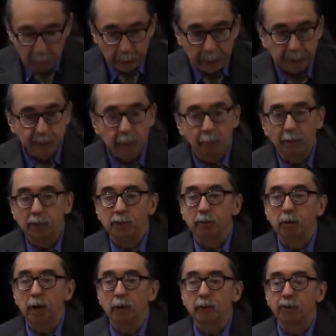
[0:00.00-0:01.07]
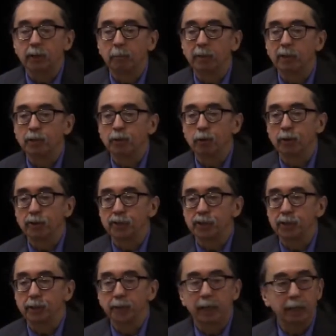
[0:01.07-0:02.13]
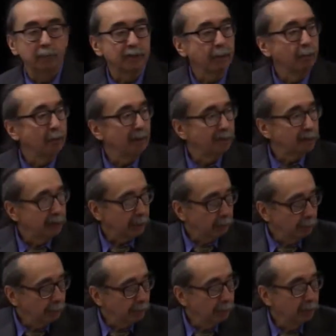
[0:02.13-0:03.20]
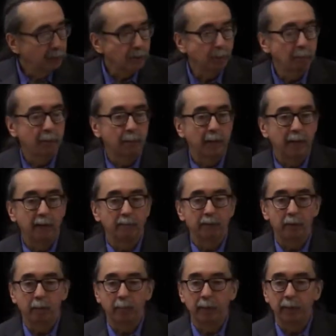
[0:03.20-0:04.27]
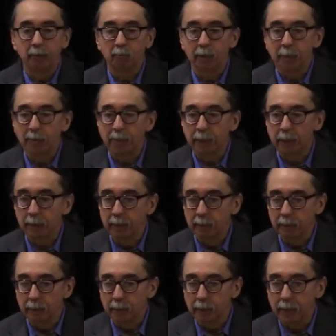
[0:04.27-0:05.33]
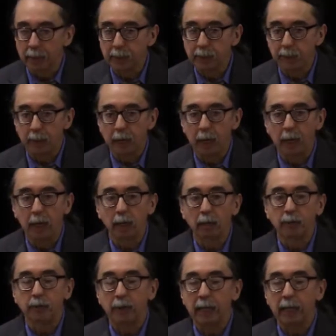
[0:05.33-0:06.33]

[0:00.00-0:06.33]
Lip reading: And some of these churches still yet, some of them have stickmen, some of them have their men and women sitting on different sides of the aisle.